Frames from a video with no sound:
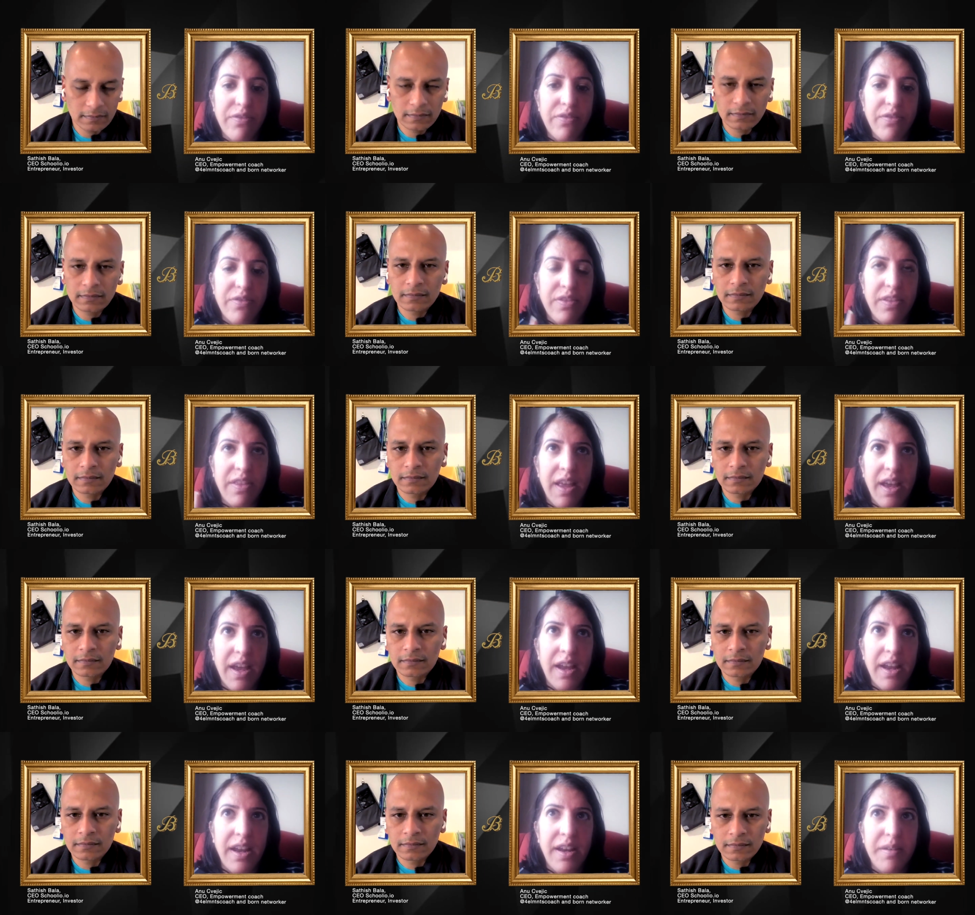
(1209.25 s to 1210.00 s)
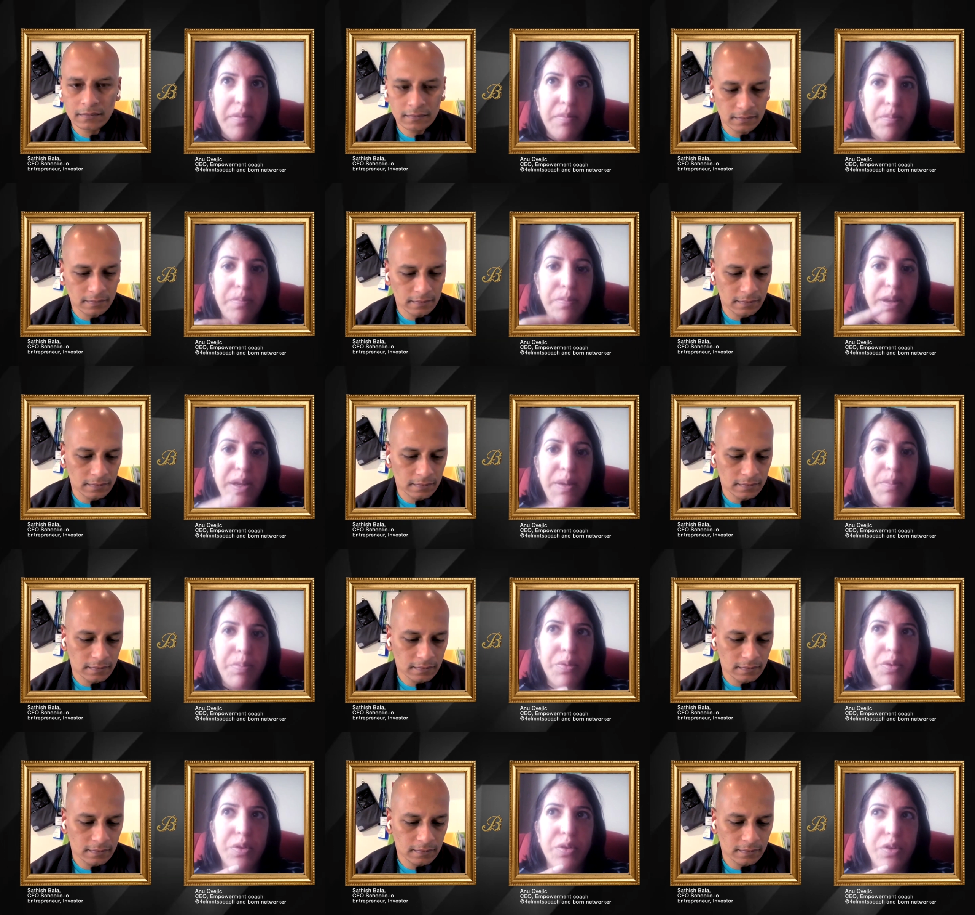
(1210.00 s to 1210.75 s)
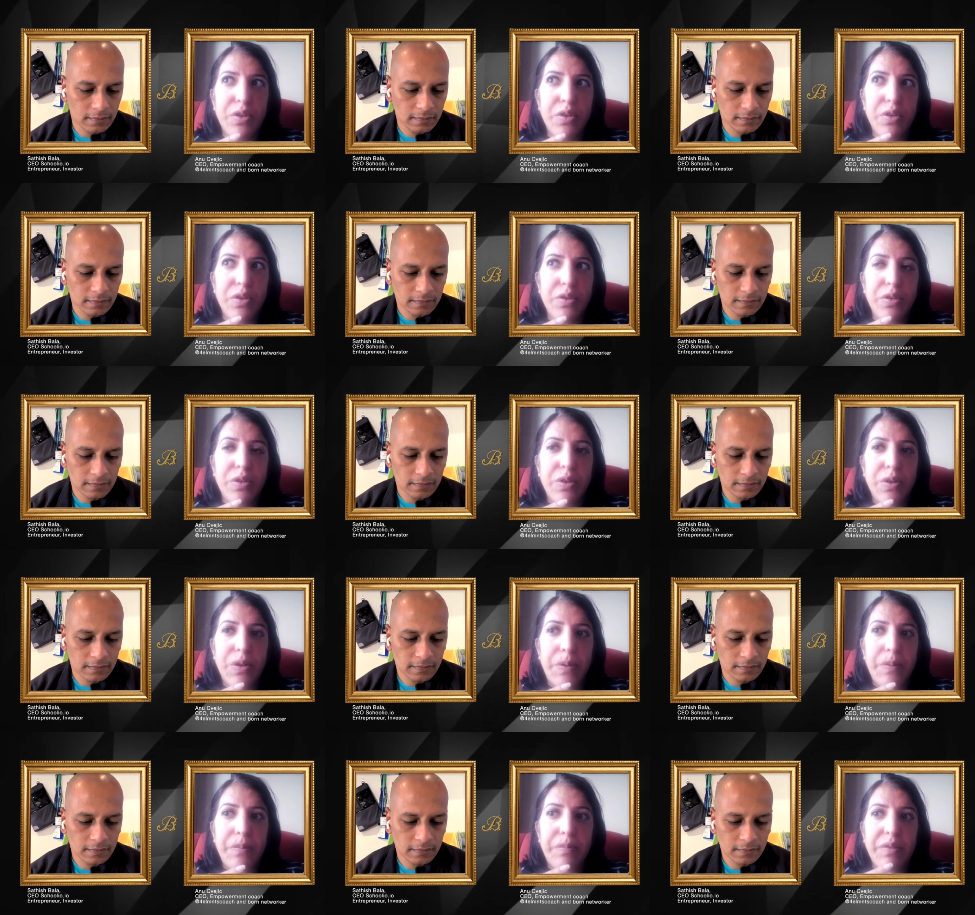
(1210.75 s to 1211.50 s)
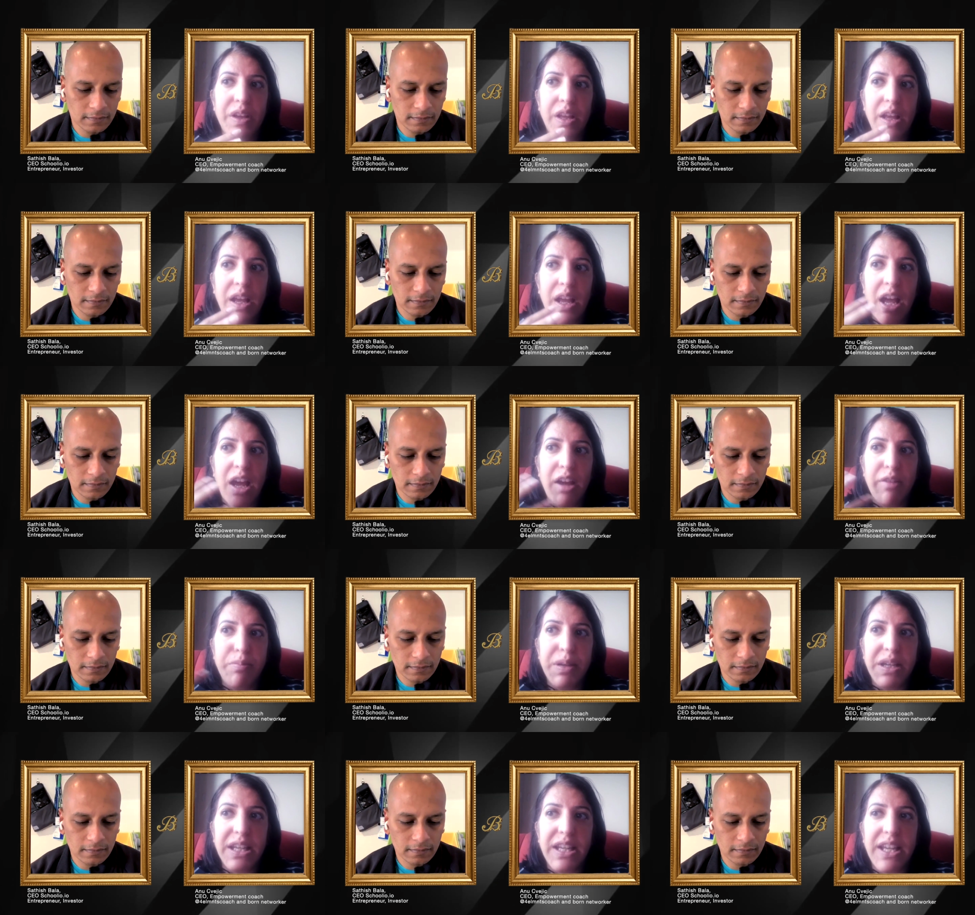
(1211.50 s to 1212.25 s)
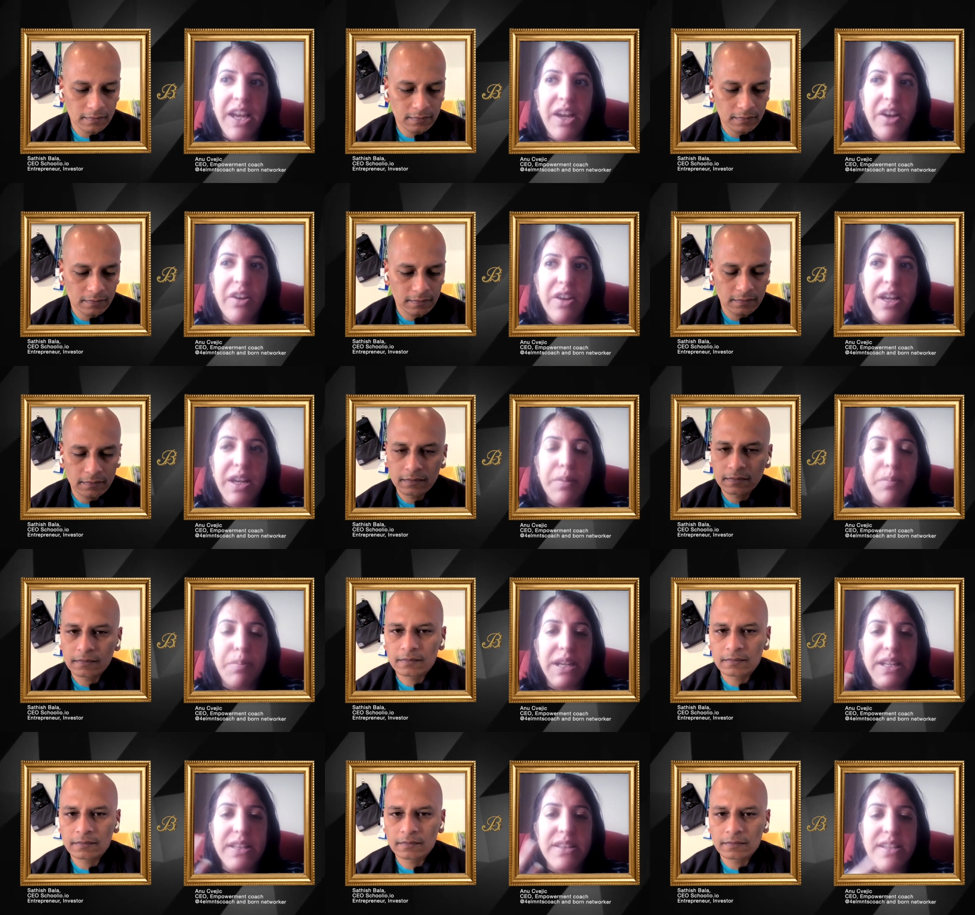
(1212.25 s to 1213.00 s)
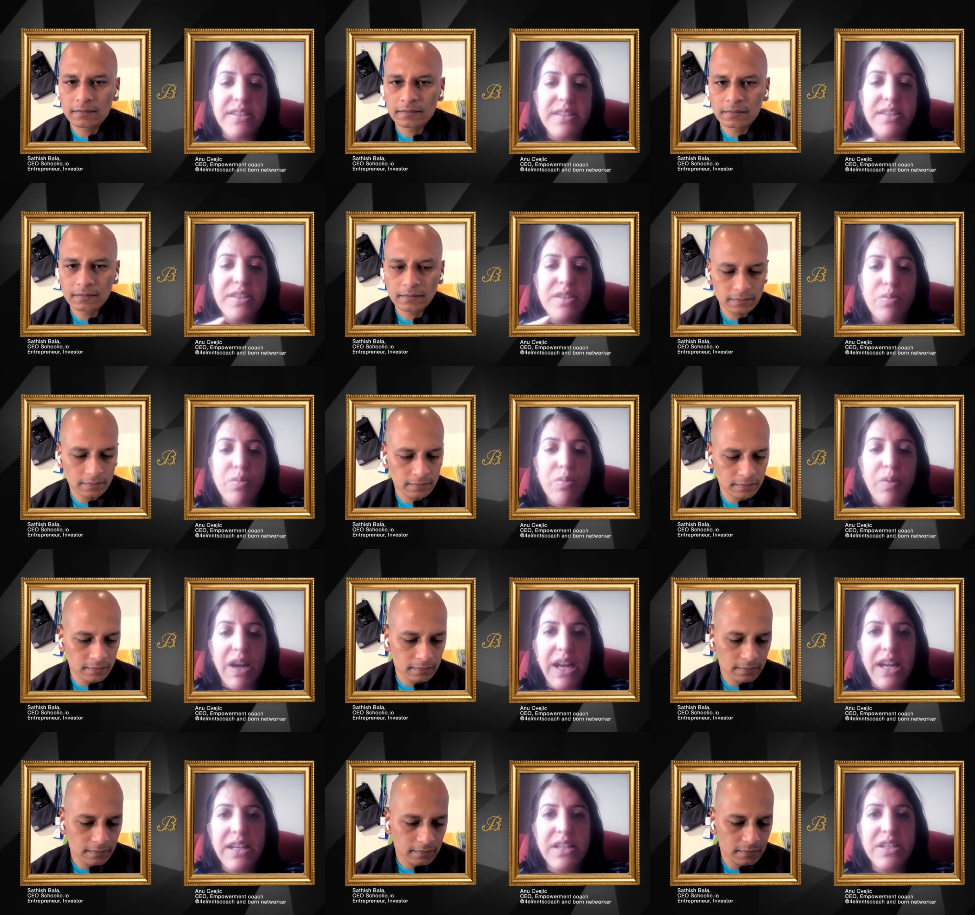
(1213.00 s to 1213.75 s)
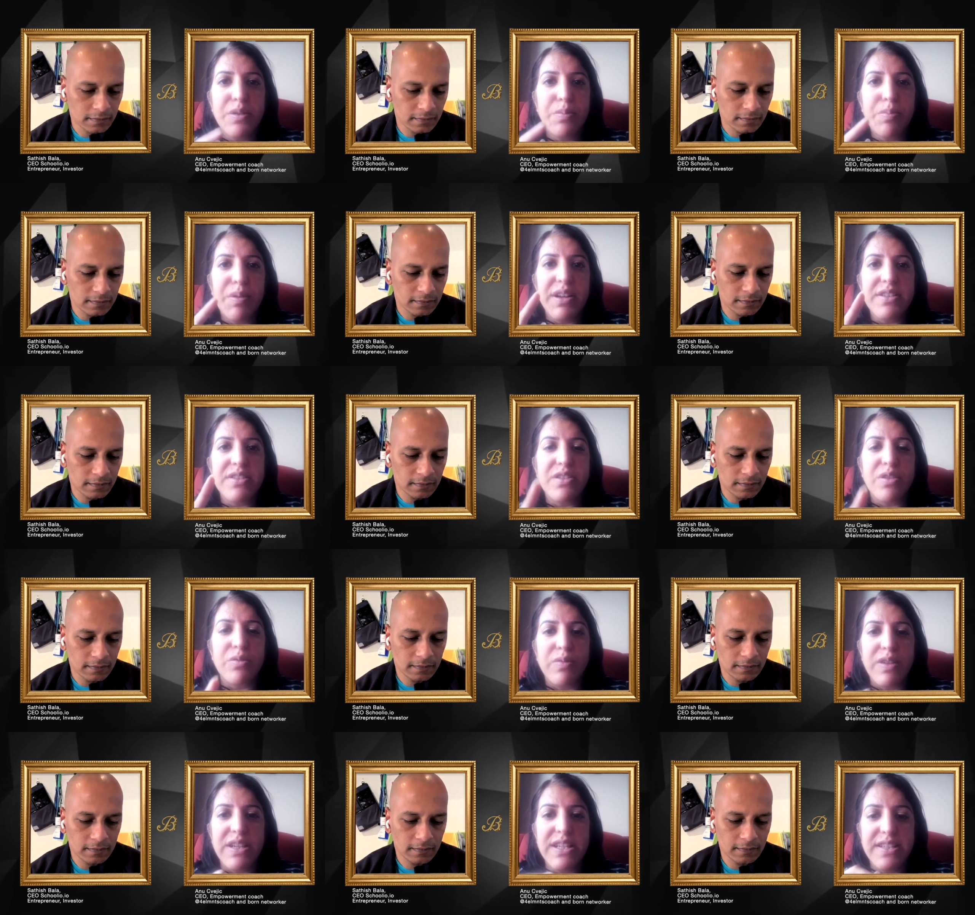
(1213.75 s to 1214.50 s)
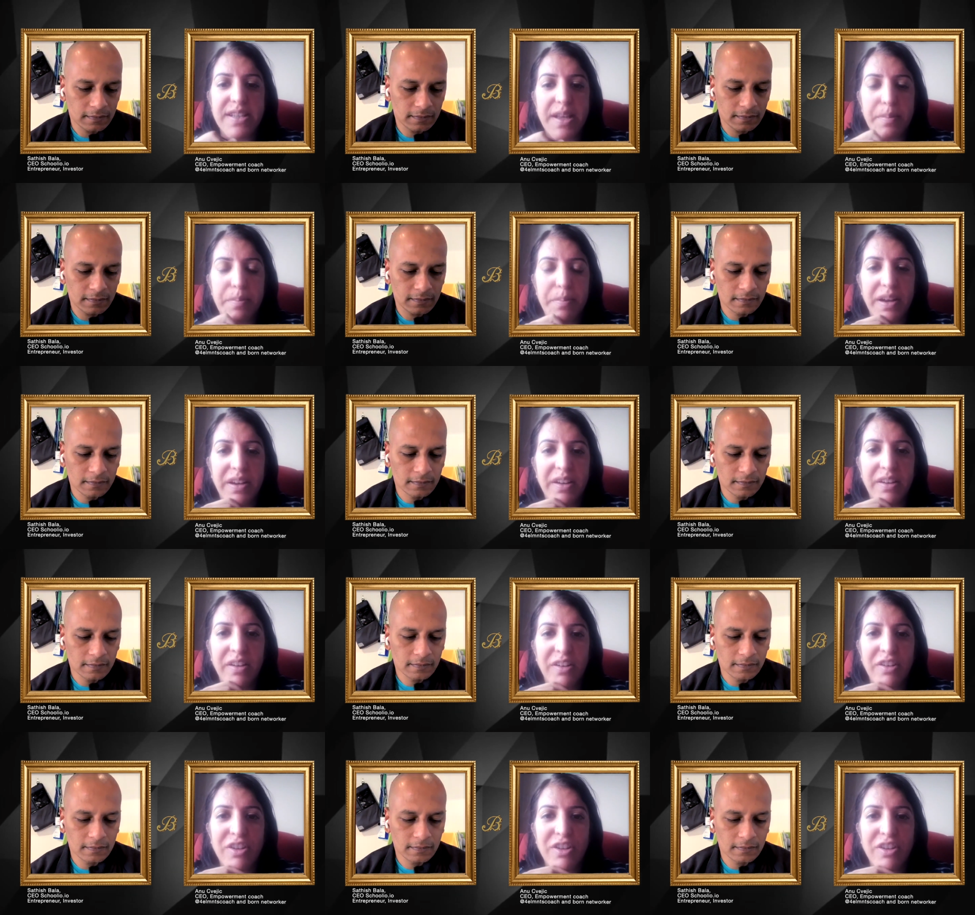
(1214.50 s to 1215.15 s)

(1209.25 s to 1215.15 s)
Speaker 1: that people have been carrying, but it, this is a way to press the reset button.